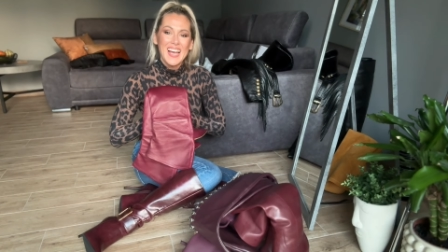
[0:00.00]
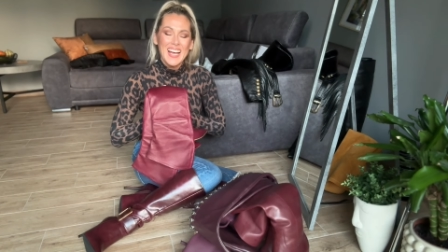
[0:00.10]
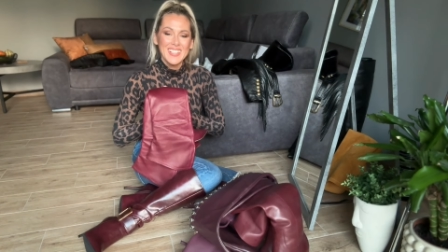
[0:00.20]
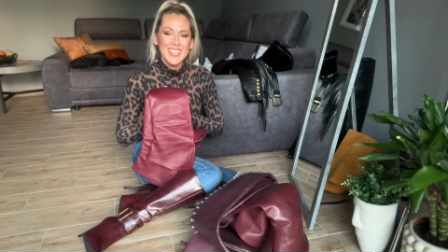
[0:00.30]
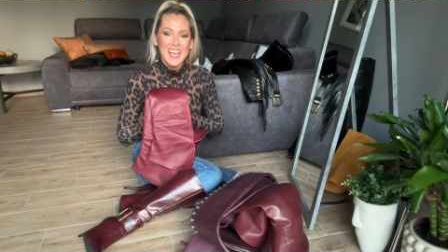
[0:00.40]

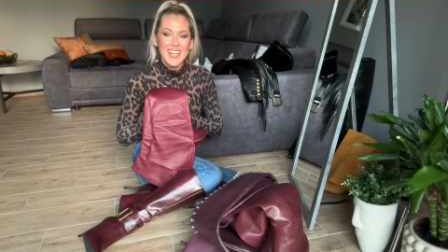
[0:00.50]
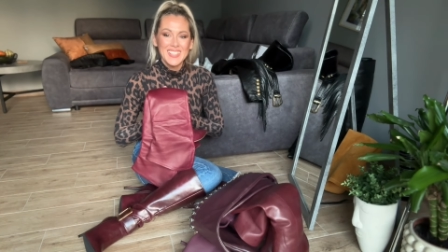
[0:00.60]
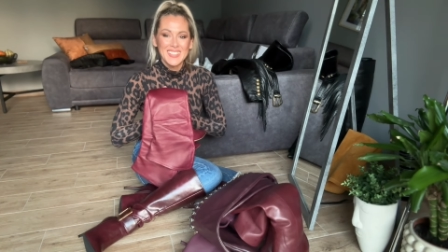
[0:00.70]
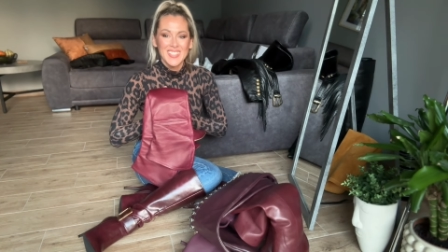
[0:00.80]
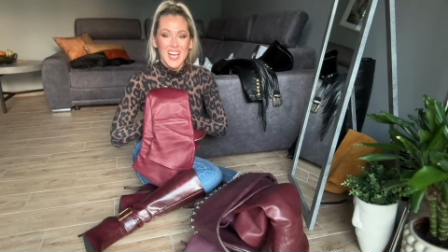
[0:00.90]
at the
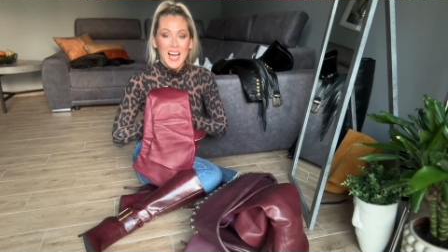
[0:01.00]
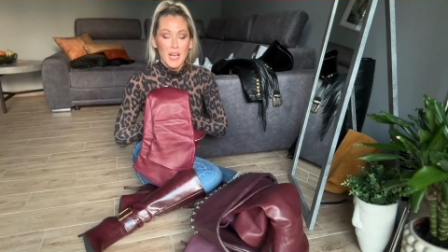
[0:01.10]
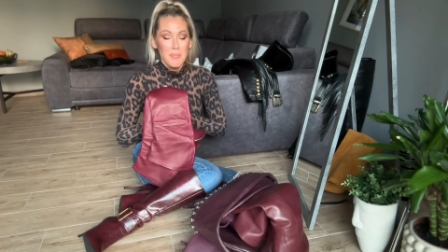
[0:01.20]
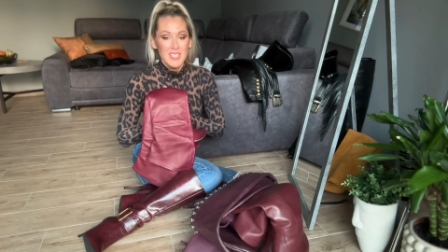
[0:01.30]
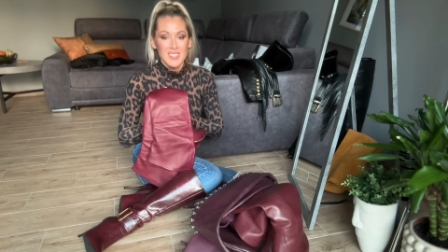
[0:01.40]
end i
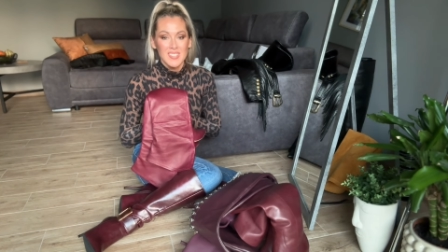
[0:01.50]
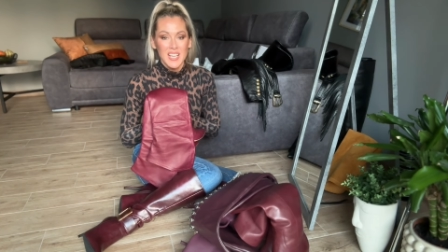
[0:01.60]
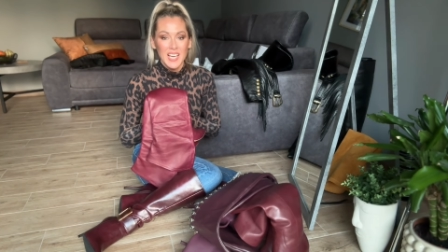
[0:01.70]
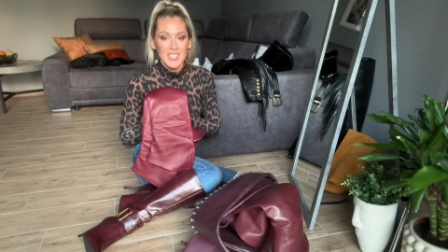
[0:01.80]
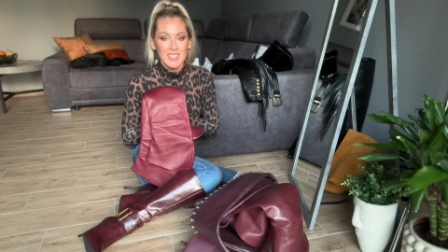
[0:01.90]
must
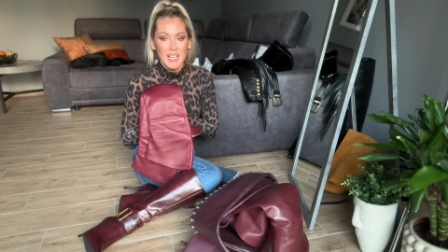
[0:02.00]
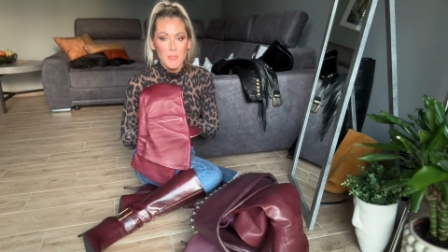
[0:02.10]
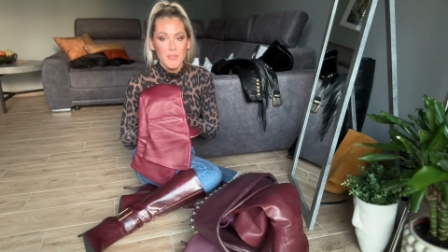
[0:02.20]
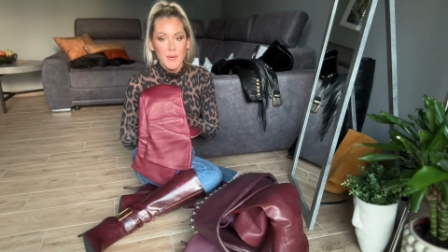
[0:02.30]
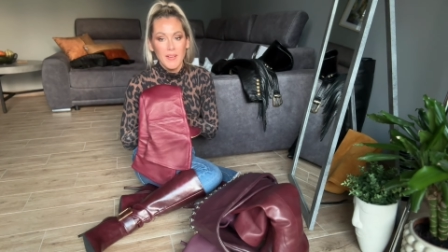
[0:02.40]
say that
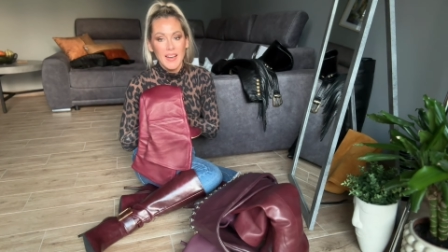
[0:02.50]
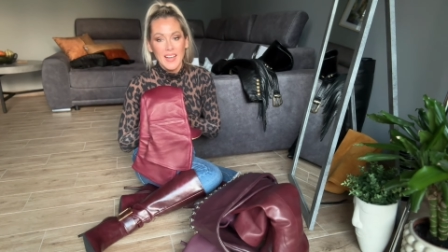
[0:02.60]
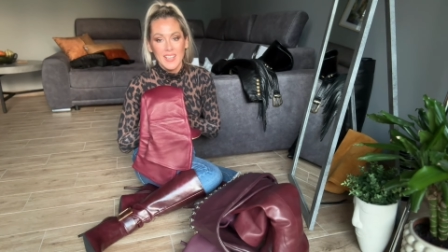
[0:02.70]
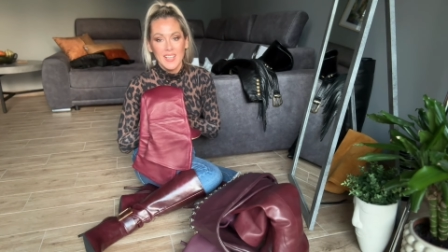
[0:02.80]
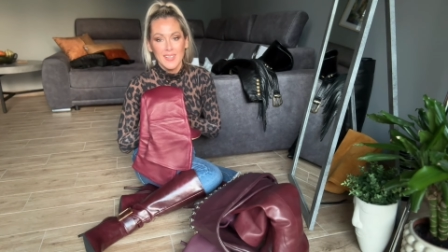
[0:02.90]
i'm very
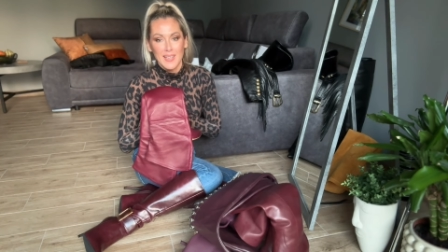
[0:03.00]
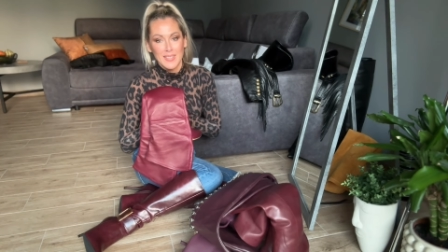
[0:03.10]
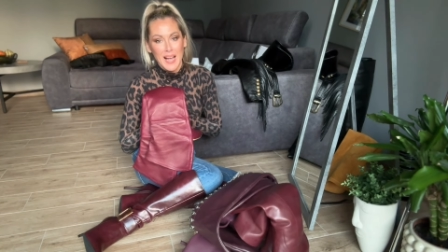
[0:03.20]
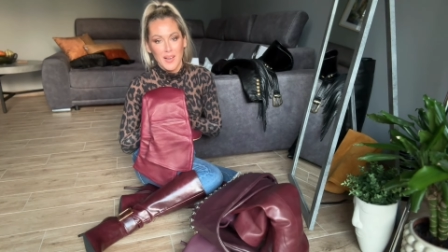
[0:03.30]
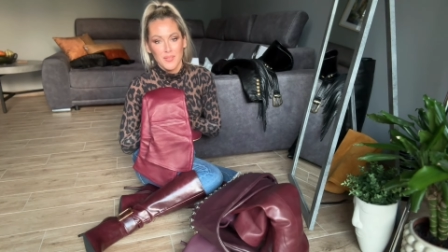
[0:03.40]
lucky that
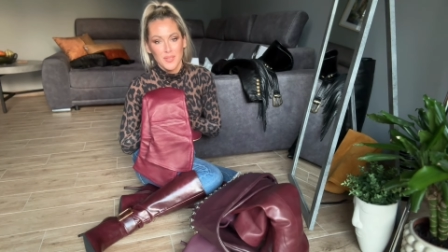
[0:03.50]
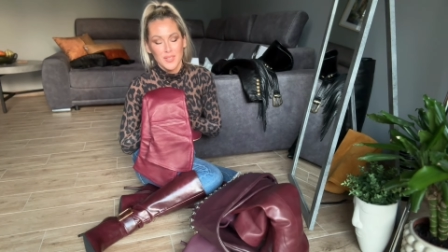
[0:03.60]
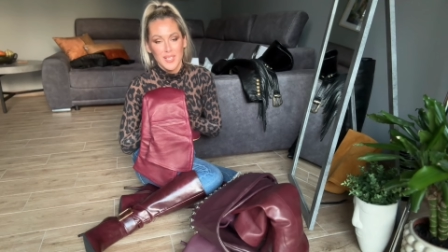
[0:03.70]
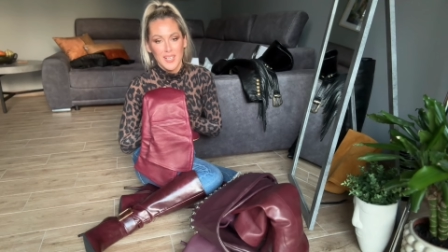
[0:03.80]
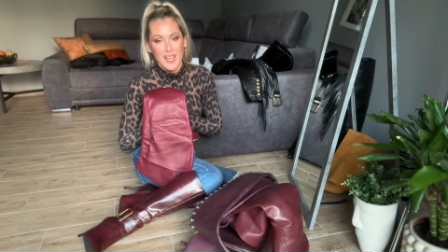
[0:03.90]
i got
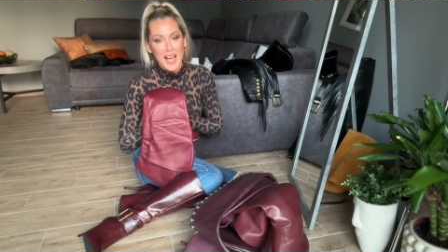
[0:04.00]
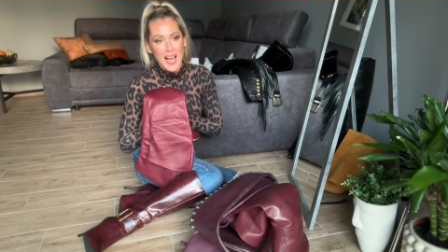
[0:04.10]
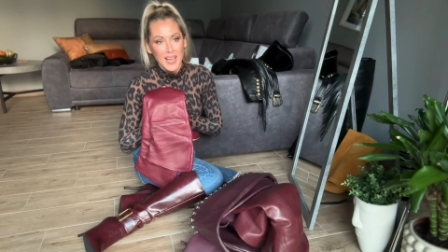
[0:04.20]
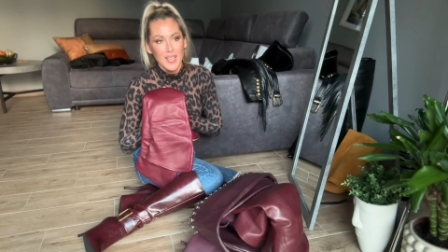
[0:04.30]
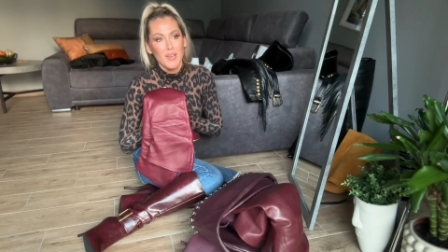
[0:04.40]
the
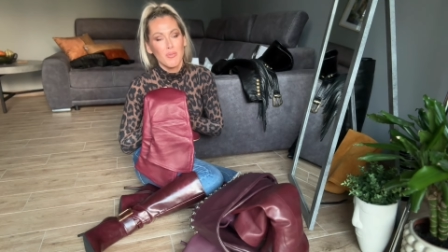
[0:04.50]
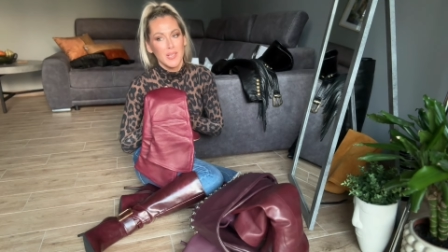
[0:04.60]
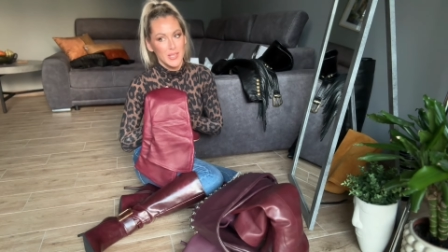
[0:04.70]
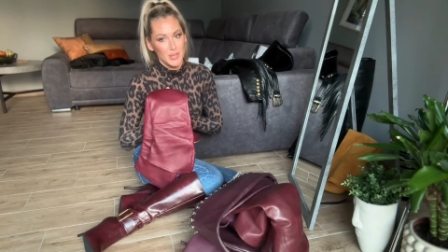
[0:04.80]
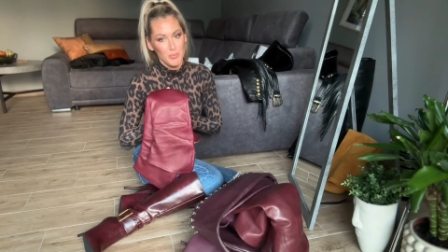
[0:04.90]
high
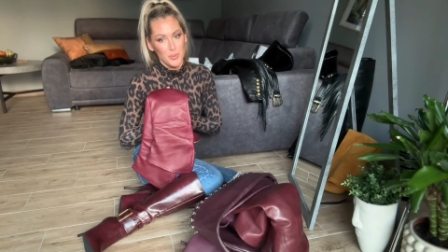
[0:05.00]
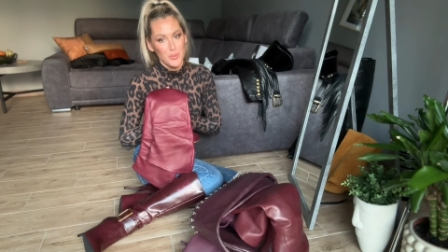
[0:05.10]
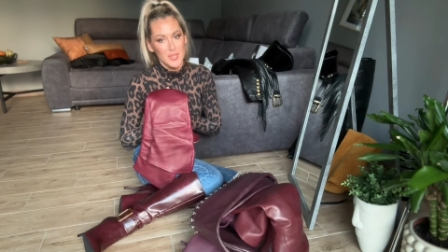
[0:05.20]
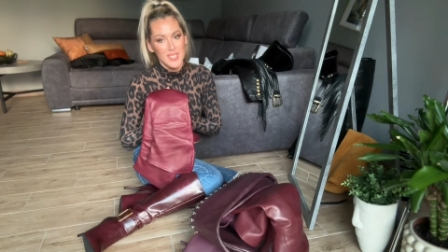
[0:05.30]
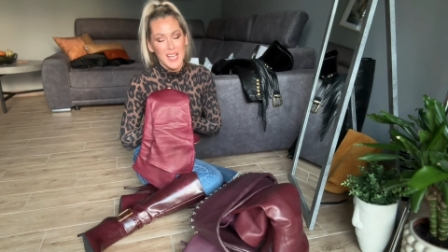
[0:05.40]
quality
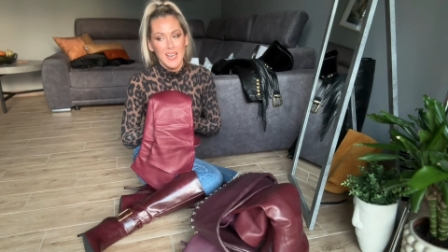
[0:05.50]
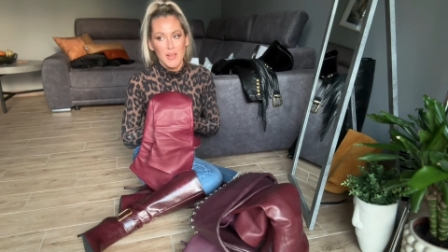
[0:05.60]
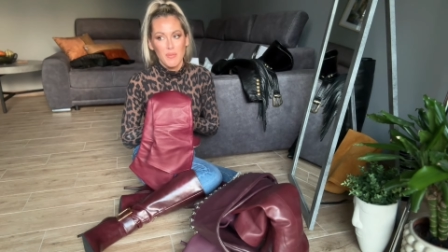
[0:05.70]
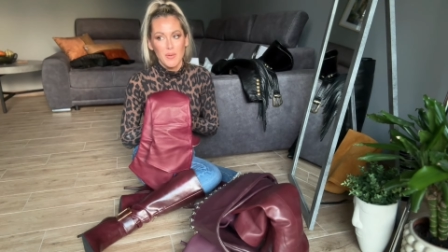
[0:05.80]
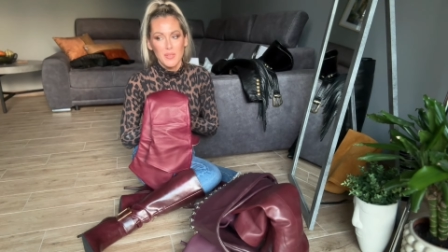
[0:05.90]
boots and i
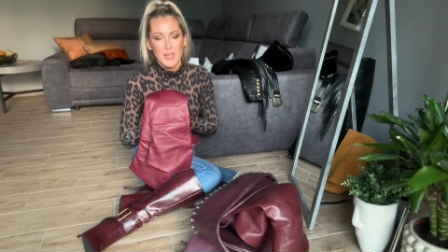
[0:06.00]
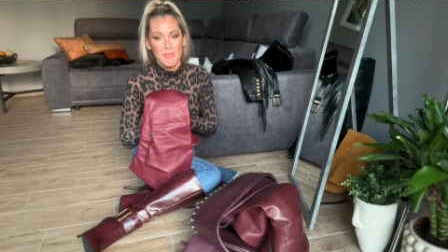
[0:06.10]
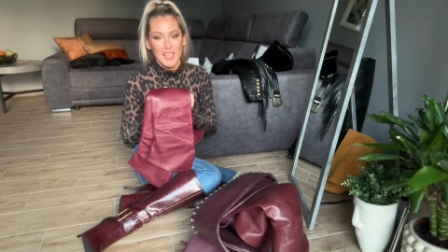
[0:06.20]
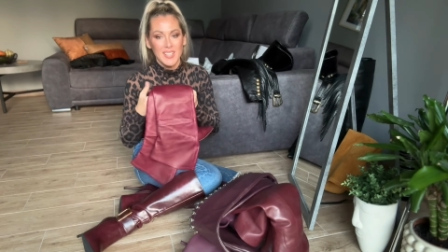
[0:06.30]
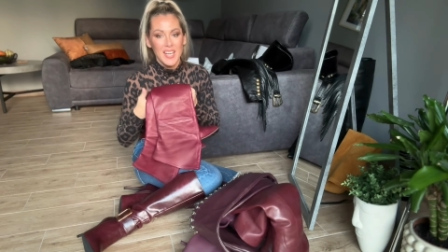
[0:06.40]
found them
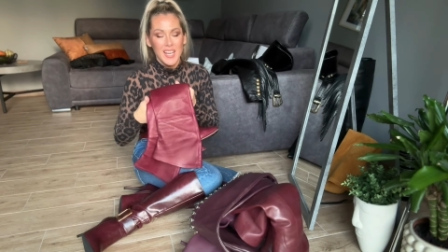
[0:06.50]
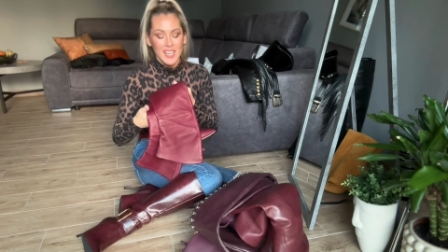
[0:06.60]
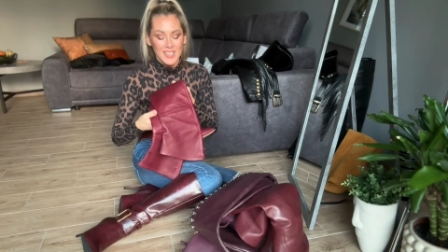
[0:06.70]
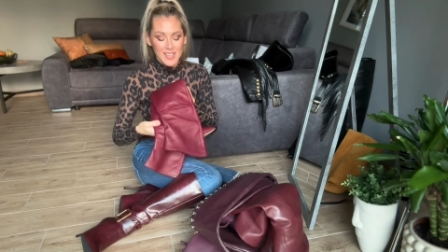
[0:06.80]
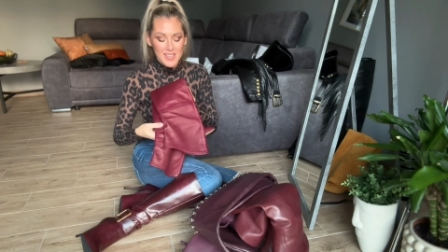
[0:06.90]
like
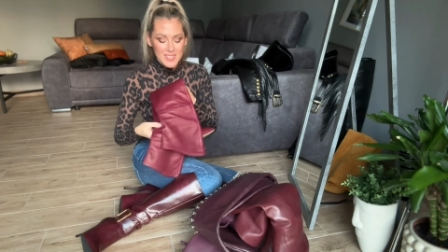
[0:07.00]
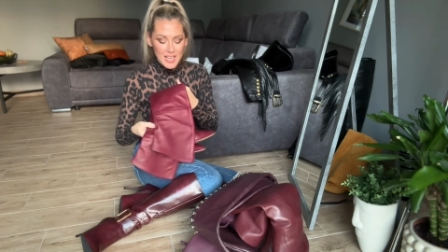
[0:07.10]
this.